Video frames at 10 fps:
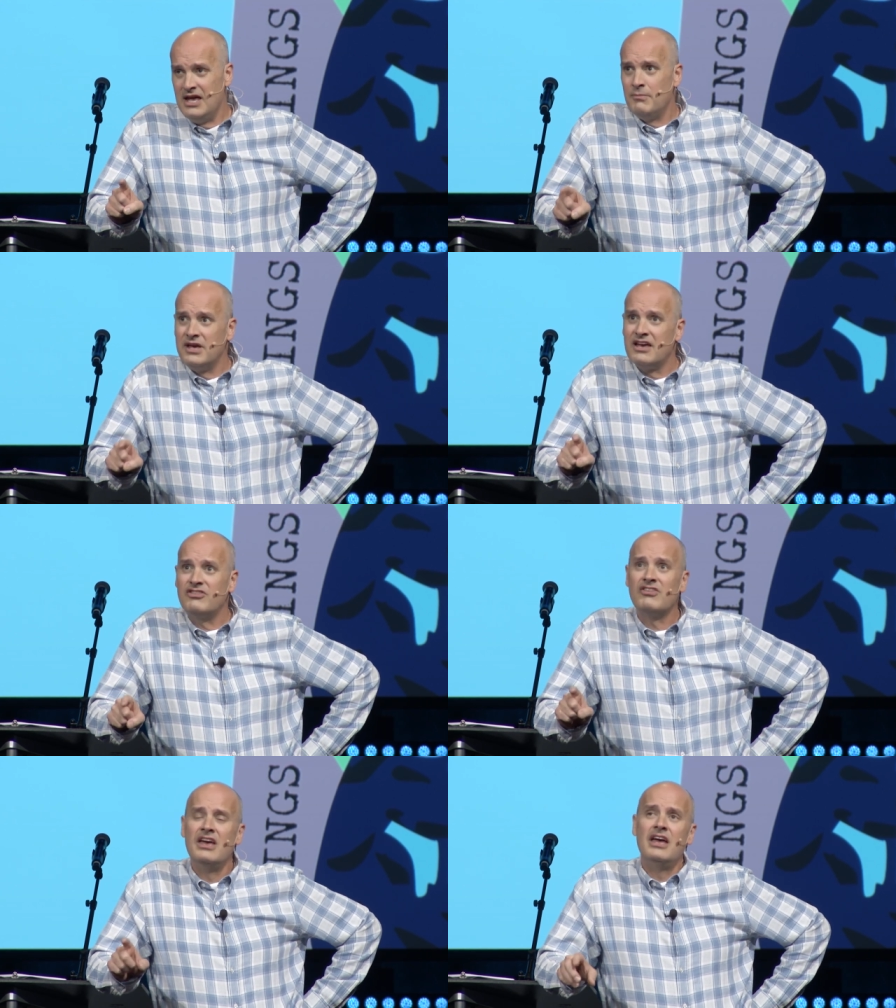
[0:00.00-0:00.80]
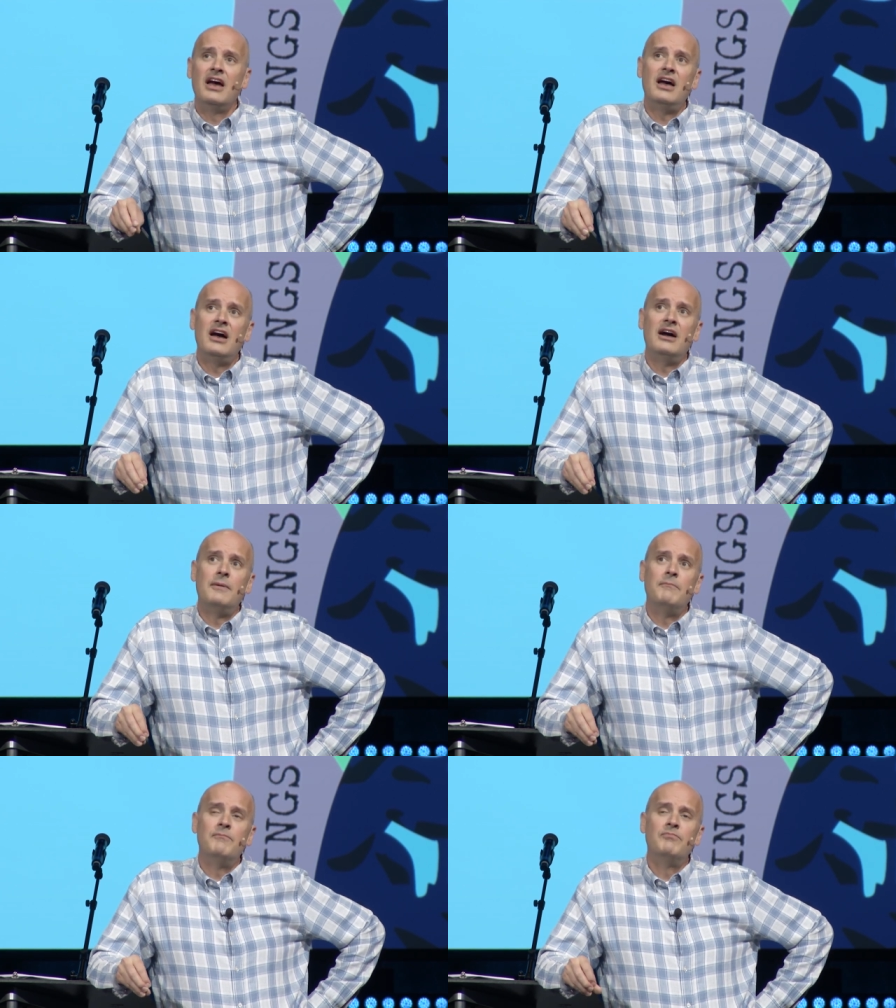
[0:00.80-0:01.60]
Because
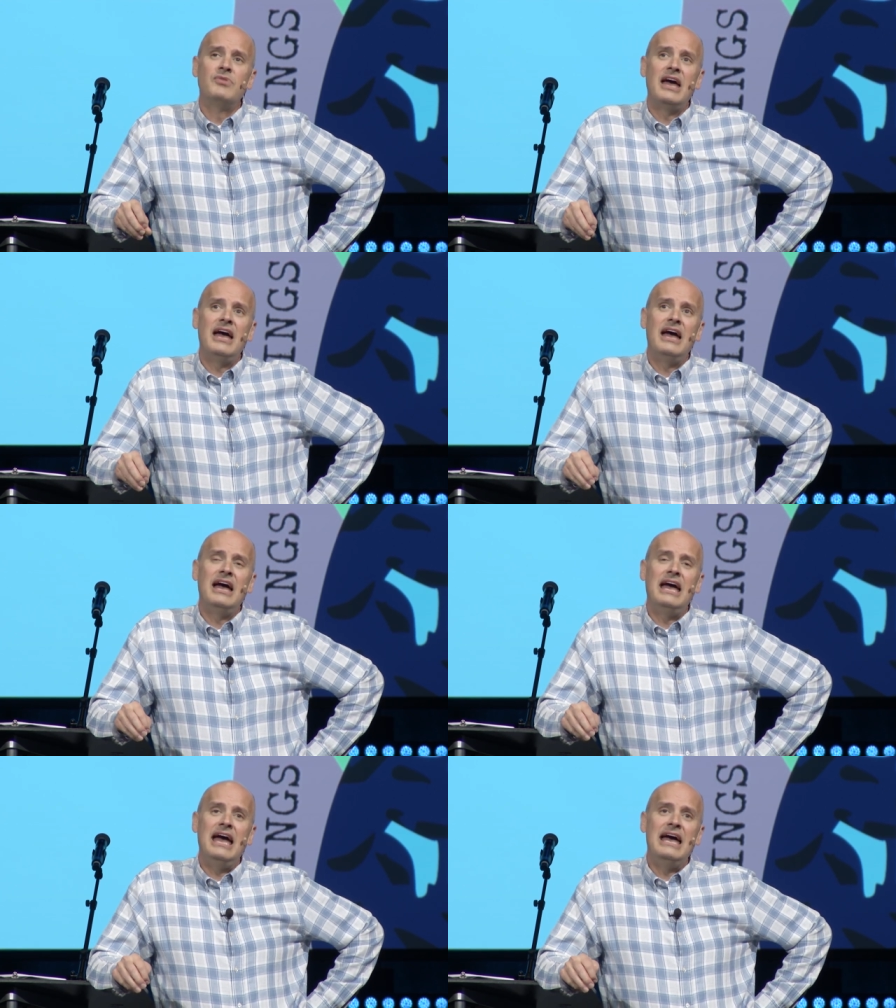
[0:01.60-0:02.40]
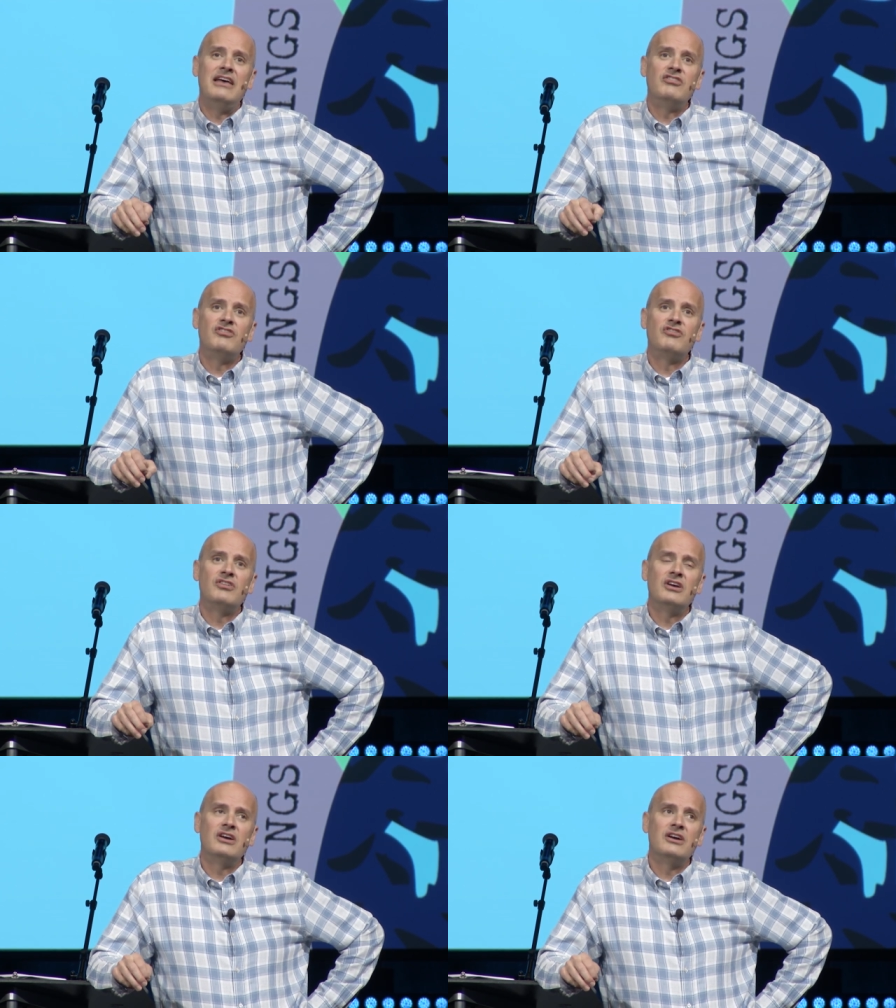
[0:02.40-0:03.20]
um, as
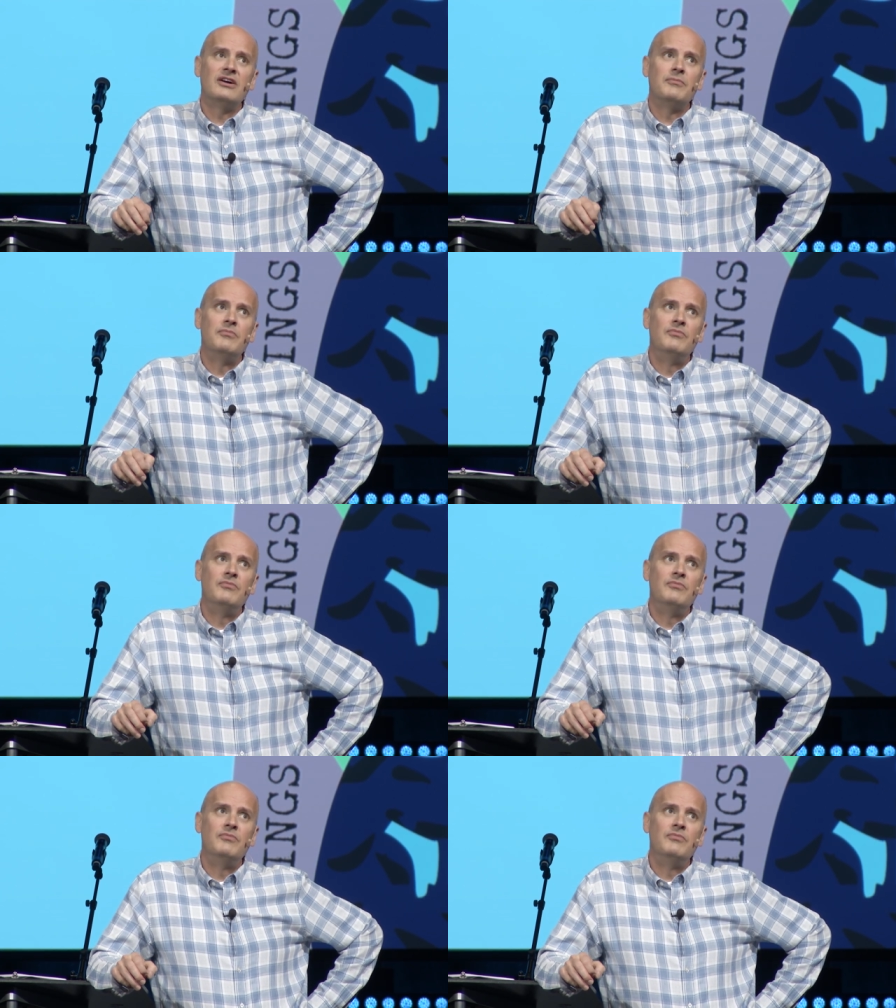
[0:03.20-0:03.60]
uh,